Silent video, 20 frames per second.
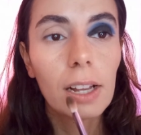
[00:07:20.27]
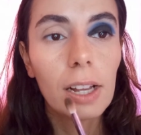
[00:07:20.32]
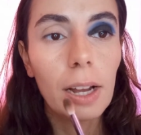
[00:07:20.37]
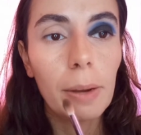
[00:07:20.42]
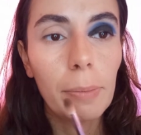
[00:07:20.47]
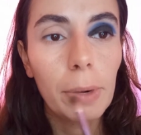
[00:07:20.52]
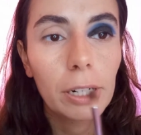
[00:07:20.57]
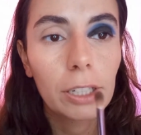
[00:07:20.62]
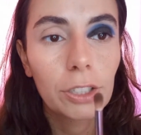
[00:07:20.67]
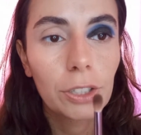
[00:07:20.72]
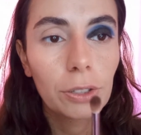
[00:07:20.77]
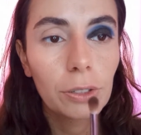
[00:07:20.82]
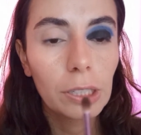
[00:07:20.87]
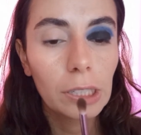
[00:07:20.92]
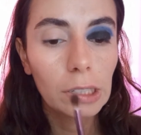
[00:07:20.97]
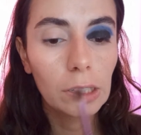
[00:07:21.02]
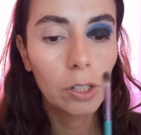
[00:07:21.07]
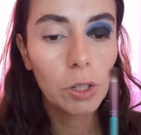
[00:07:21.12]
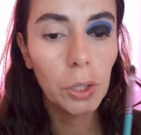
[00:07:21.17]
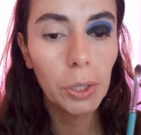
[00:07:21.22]
I'm actually
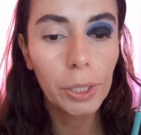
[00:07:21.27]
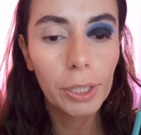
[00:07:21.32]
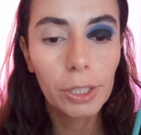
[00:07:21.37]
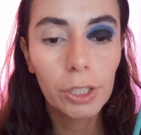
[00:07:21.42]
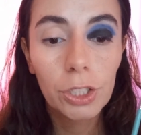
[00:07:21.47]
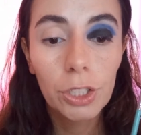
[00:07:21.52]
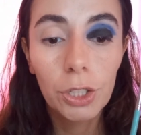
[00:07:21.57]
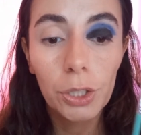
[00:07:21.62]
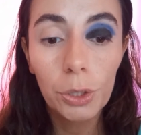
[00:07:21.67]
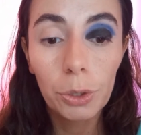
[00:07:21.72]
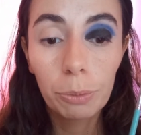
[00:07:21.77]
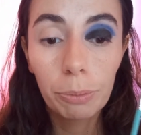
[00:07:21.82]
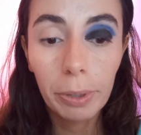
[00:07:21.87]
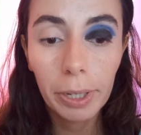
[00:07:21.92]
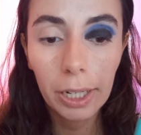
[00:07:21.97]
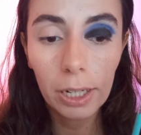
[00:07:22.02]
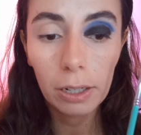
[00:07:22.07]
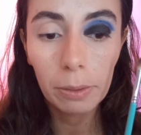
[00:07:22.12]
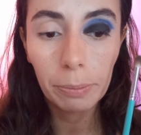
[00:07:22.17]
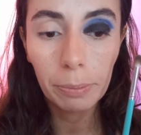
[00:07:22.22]
going to
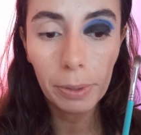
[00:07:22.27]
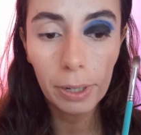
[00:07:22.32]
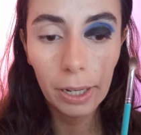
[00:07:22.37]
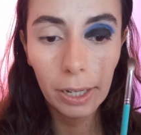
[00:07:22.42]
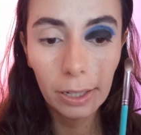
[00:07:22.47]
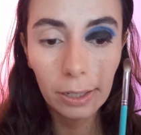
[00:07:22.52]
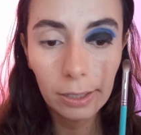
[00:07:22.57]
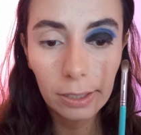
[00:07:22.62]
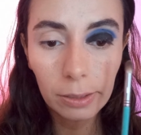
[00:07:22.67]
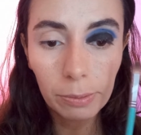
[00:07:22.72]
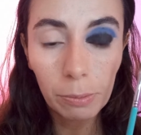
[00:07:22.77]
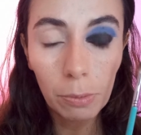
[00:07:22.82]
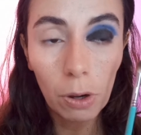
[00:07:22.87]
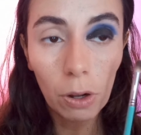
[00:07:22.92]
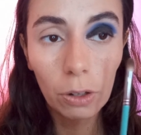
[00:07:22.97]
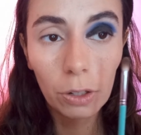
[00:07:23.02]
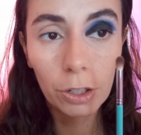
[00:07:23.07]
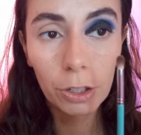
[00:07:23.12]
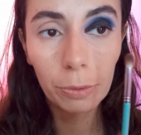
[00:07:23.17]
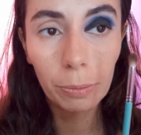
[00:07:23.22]
pick up a
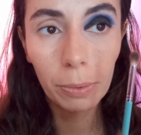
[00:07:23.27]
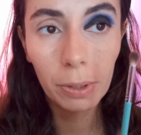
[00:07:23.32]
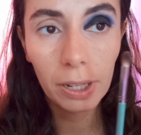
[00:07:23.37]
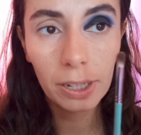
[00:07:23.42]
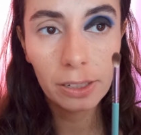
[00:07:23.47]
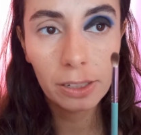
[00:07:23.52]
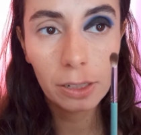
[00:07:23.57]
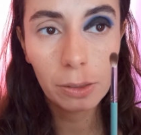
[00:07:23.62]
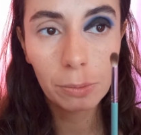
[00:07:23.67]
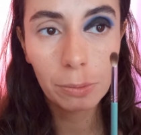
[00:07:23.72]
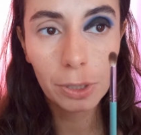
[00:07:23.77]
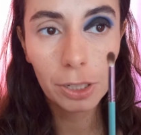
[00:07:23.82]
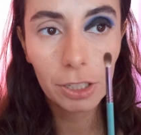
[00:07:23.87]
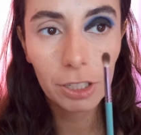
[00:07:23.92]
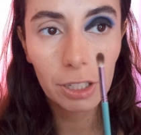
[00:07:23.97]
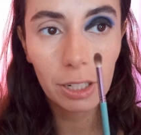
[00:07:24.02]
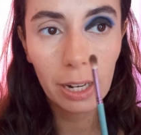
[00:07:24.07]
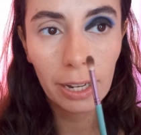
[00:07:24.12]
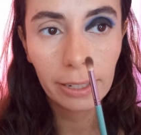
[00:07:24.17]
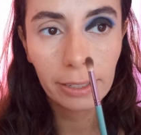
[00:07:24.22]
smaller blending brush
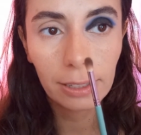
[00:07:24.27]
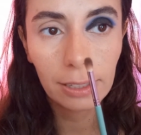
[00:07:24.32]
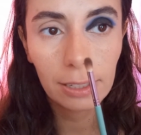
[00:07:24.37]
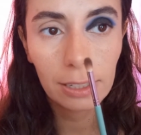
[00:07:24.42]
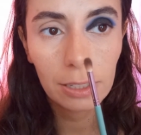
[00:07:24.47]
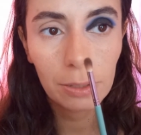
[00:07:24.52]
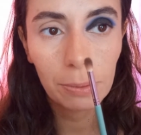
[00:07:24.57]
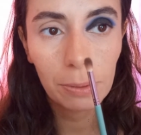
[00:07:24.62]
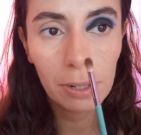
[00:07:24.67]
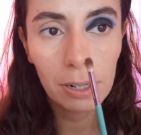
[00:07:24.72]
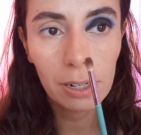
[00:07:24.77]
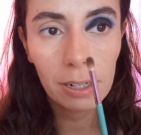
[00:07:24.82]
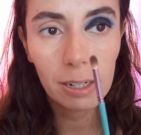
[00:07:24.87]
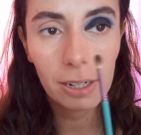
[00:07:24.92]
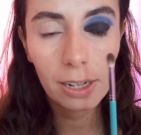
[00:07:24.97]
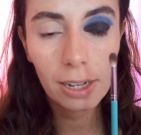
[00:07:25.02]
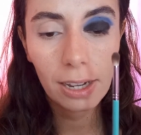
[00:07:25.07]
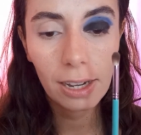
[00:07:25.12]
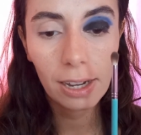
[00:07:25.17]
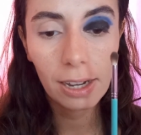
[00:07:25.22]
like this one,
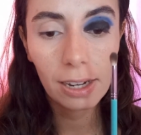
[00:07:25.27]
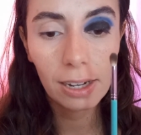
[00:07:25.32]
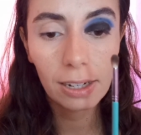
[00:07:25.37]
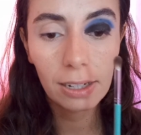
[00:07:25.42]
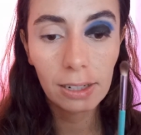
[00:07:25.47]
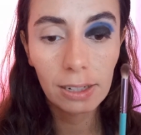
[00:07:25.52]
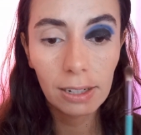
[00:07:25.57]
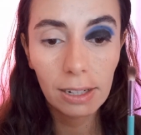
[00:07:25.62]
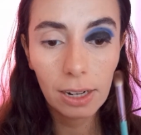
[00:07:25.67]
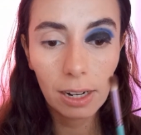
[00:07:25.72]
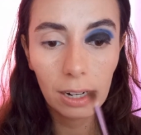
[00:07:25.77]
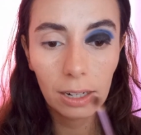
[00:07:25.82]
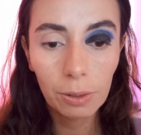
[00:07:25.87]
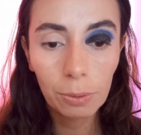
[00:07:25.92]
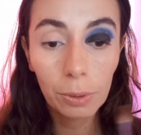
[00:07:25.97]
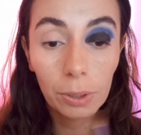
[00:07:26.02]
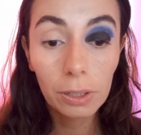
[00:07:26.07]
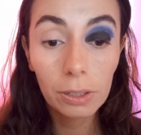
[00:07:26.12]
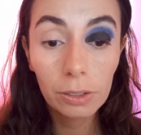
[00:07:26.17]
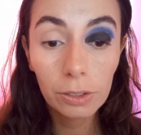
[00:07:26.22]
and I
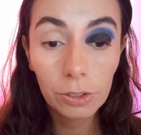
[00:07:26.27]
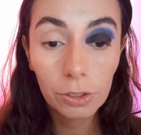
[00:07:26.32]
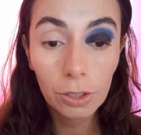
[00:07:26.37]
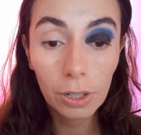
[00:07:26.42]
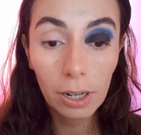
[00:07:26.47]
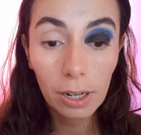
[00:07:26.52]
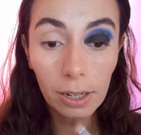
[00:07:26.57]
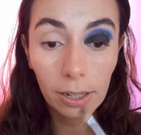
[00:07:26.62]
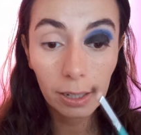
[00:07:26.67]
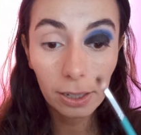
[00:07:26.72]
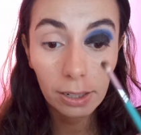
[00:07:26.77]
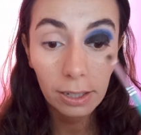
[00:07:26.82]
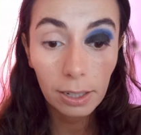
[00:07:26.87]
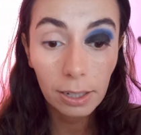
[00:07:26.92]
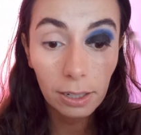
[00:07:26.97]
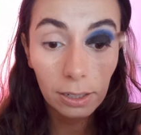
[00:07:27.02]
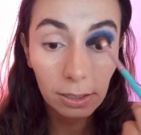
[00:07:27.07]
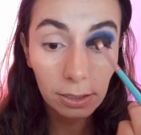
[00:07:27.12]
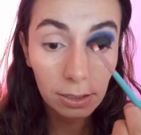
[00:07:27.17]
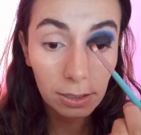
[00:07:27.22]
will try
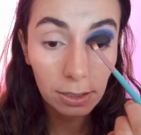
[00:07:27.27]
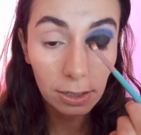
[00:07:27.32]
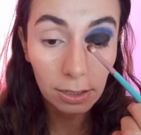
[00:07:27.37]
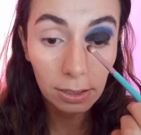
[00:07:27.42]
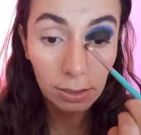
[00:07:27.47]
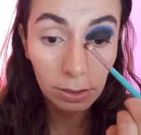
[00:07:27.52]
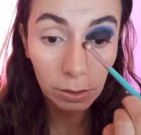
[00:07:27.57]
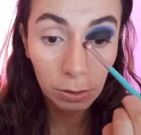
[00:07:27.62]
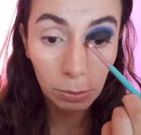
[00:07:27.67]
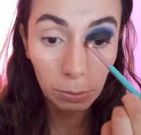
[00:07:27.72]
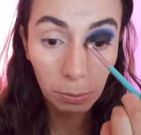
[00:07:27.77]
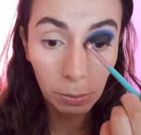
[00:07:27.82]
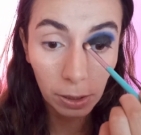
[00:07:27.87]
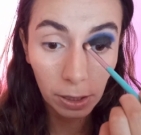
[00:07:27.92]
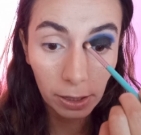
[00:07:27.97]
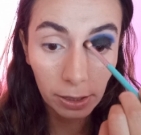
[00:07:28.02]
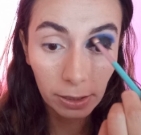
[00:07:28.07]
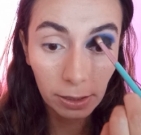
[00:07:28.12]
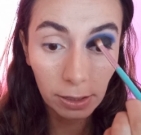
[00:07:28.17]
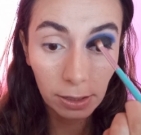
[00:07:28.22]
and start to
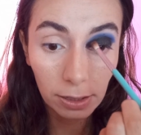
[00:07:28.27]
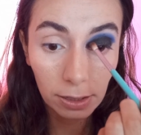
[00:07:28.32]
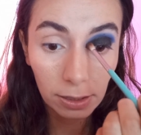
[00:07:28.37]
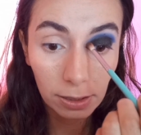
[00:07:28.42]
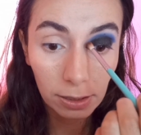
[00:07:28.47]
blend